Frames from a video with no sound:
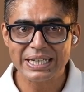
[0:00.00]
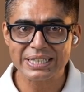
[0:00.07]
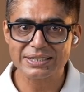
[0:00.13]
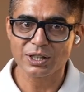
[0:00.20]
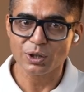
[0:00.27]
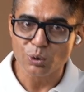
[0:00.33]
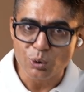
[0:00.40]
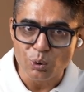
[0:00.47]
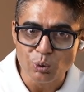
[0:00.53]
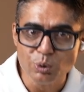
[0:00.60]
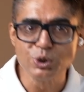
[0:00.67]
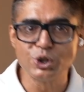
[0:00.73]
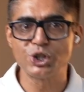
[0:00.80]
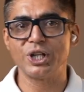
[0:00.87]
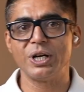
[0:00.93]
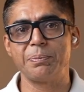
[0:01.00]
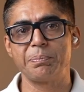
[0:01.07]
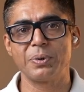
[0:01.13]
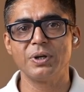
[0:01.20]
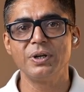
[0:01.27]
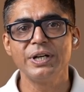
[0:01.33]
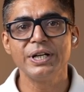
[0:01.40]
as a rule
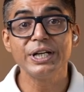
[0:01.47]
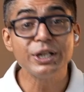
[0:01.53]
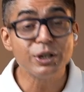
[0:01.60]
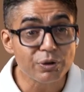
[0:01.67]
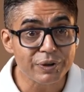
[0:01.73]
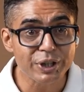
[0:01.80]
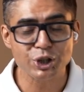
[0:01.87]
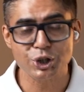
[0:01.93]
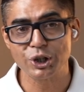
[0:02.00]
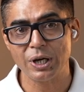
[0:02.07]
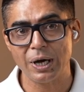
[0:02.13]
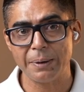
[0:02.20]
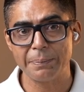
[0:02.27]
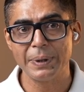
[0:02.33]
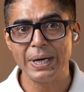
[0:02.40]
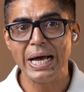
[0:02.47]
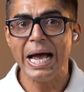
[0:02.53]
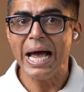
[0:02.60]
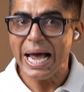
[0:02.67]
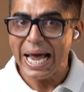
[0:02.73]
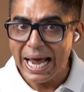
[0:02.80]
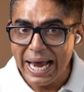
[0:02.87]
shaper, innovation hub,
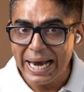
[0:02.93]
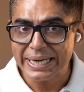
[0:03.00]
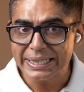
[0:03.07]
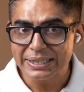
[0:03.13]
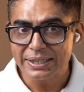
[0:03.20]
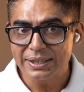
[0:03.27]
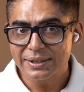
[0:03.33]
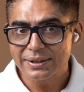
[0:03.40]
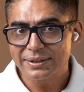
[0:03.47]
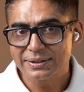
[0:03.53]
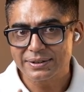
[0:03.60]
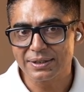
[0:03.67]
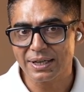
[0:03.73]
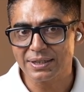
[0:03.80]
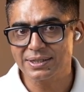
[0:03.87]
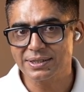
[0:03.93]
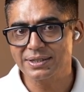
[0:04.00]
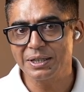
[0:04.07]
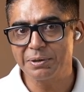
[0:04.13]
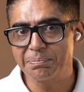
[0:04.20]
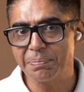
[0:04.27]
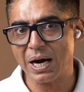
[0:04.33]
and
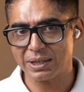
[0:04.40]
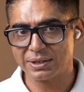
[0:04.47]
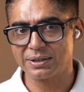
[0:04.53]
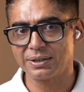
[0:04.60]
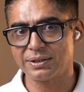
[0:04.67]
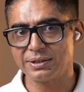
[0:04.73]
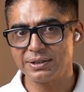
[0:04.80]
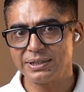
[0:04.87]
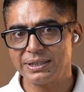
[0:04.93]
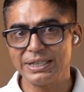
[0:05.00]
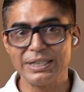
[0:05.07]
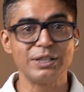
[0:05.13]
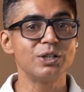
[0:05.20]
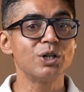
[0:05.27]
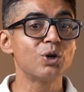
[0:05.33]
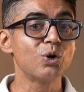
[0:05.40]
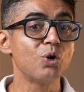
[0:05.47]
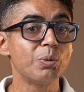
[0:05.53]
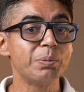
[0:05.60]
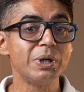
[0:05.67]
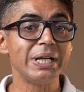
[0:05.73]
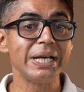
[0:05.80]
trusted partner in the
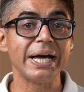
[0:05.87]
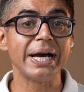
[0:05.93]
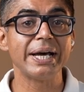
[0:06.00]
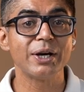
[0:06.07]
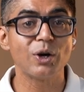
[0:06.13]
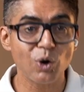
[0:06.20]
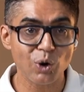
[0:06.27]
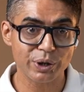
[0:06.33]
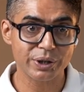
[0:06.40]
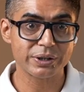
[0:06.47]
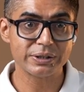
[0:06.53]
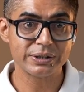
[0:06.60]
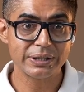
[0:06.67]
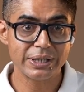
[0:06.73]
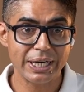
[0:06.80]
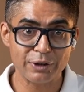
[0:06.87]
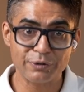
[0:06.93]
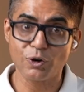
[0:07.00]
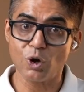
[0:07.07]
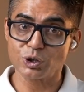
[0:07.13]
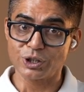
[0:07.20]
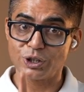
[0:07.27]
global AI order. And
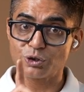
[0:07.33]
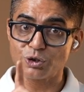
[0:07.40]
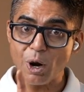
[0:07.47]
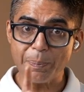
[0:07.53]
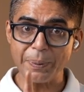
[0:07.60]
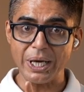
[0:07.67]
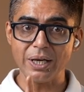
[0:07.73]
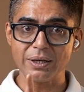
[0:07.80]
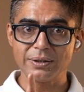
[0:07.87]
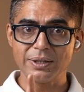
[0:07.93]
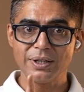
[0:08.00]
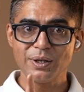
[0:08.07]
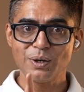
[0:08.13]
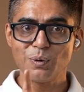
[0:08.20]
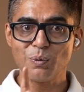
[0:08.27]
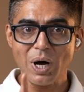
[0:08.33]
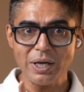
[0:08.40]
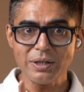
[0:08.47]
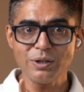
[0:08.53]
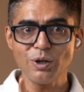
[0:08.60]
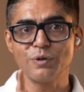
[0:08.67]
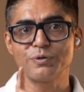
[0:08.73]
of course, Anthropic,
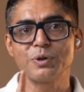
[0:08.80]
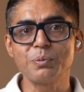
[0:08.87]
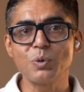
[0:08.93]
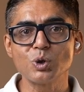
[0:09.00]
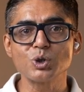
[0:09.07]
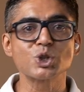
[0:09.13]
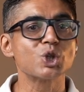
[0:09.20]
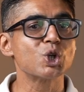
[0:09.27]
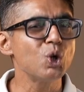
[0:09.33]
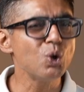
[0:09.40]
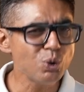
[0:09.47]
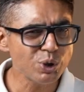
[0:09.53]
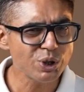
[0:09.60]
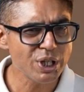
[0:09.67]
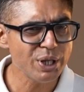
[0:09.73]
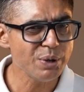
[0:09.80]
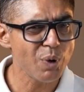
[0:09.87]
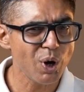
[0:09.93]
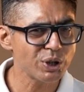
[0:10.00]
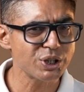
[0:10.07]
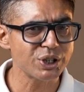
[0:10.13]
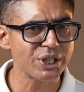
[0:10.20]
one of the most closely
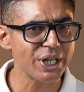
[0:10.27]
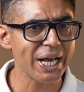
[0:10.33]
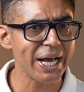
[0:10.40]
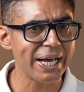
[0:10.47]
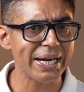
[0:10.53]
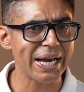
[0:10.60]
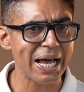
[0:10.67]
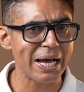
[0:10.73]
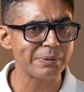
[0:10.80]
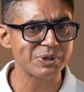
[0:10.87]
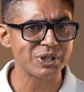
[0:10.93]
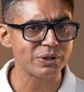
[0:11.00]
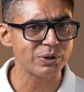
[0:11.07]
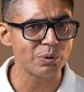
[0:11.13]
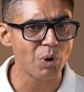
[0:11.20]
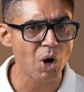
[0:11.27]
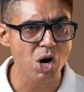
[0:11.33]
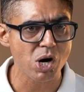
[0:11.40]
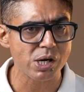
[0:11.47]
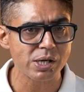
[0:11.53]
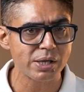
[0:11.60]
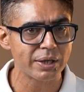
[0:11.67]
watched AI labs in the
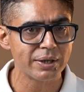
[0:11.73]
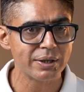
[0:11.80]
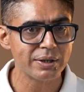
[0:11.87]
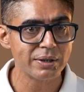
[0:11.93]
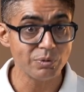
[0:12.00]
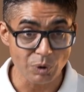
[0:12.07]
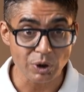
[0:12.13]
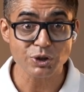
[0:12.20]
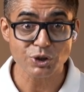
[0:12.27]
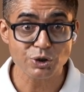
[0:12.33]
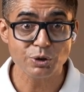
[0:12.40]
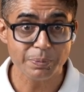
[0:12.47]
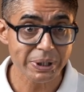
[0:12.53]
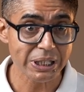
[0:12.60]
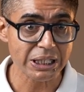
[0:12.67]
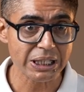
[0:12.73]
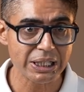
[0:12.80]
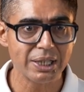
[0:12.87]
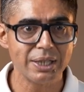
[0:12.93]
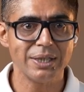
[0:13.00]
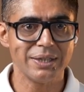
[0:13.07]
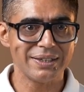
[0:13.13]
world, wants to be
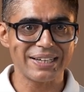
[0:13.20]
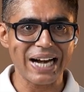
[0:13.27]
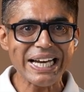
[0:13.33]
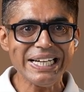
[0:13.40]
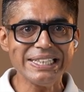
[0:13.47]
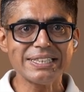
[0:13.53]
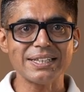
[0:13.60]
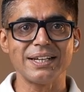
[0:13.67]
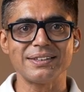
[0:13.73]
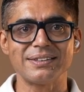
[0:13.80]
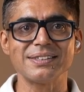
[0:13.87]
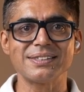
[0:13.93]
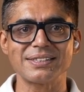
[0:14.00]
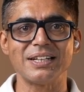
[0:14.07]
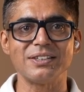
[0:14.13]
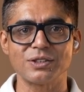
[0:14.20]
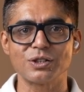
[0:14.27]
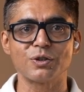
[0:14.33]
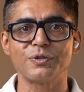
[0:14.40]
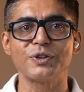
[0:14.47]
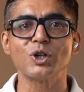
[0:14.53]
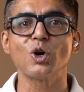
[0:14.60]
right at the
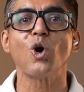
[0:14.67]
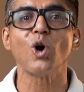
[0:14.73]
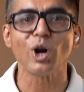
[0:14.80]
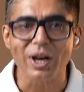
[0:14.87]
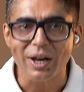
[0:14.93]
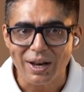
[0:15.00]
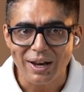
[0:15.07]
center of it all.